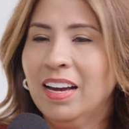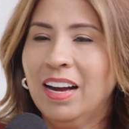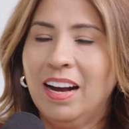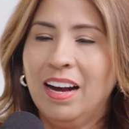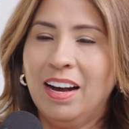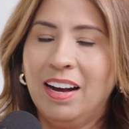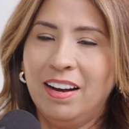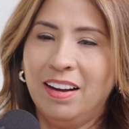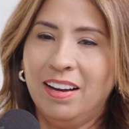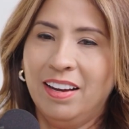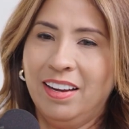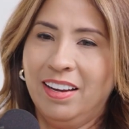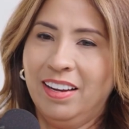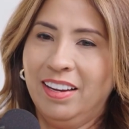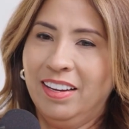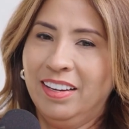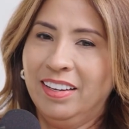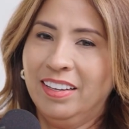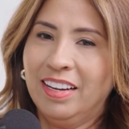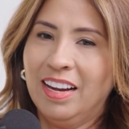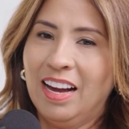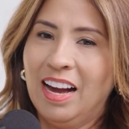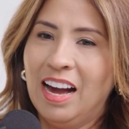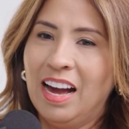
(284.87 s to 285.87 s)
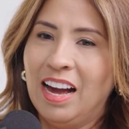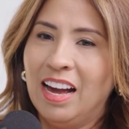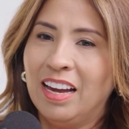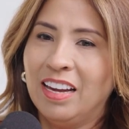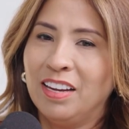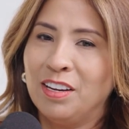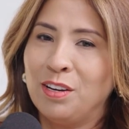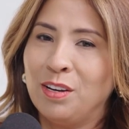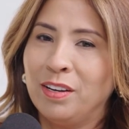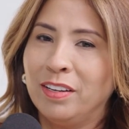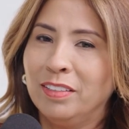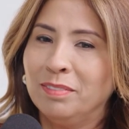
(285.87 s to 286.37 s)
I
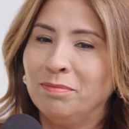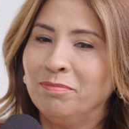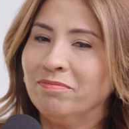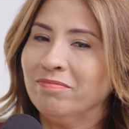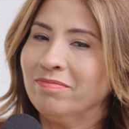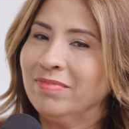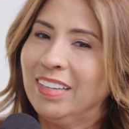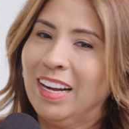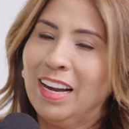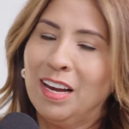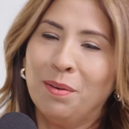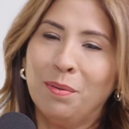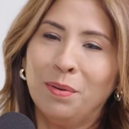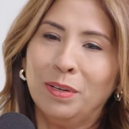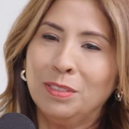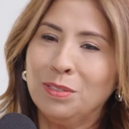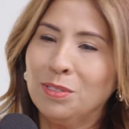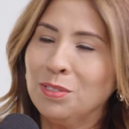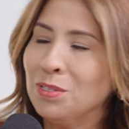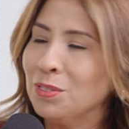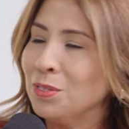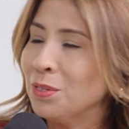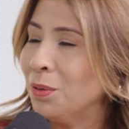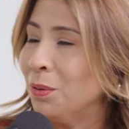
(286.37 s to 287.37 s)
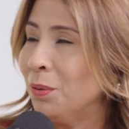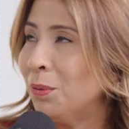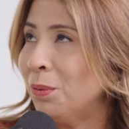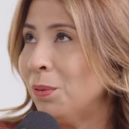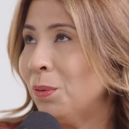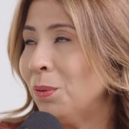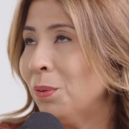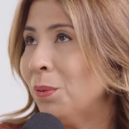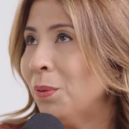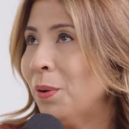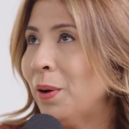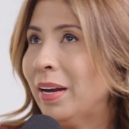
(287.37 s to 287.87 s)
went to
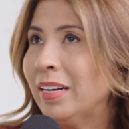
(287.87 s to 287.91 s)
school.